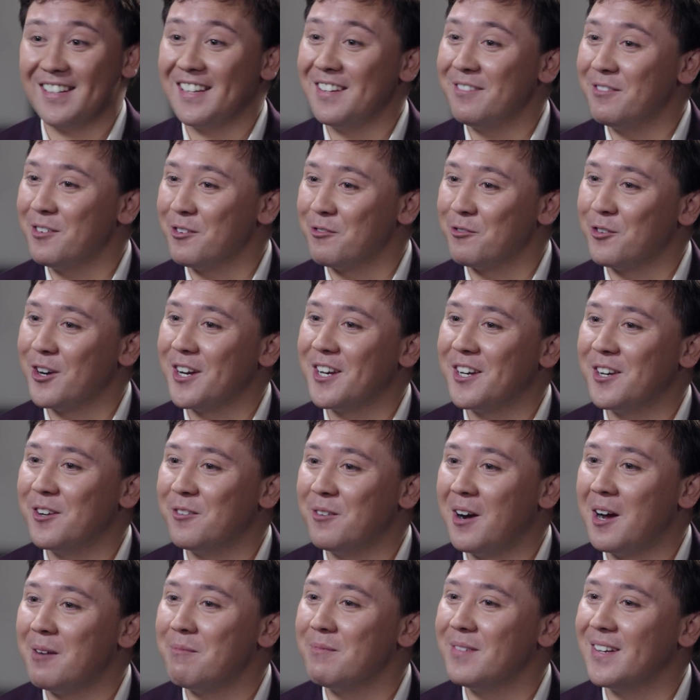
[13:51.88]
he ever ring you
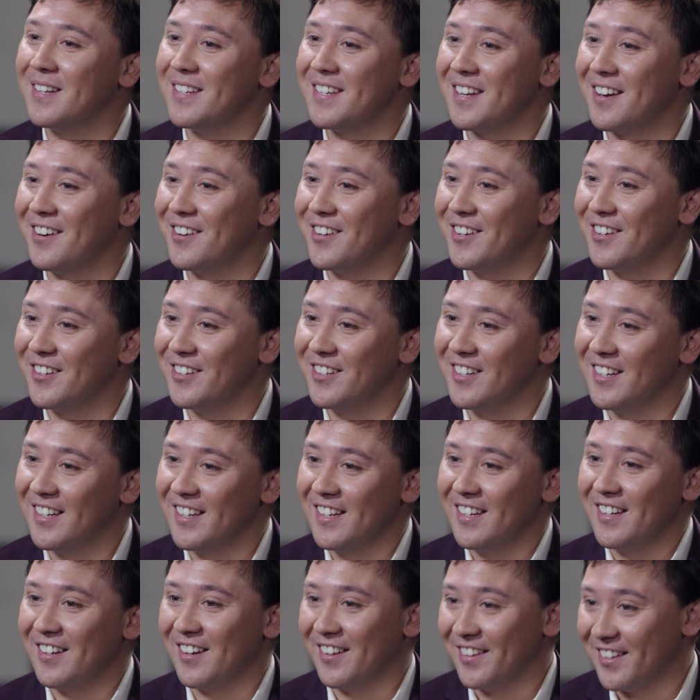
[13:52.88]
up and tell you, you
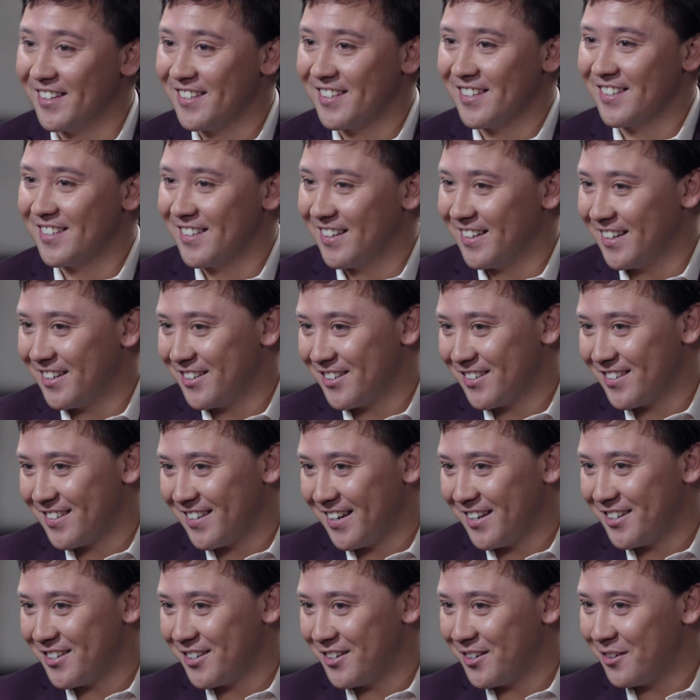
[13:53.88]
know, this is the
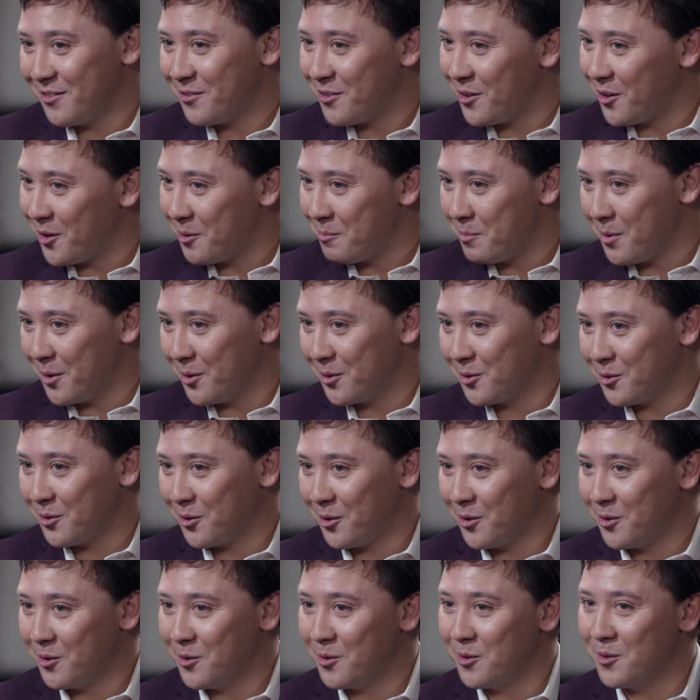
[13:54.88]
legislation you've got to put
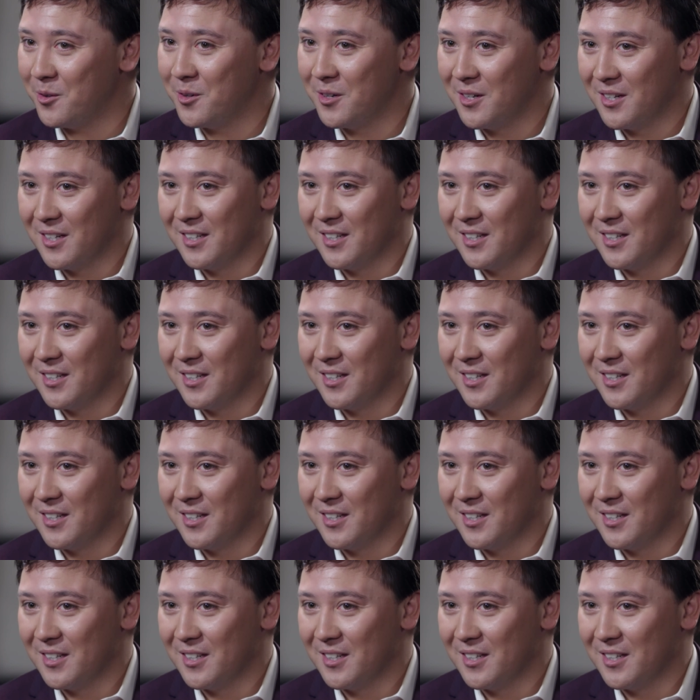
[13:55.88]
through or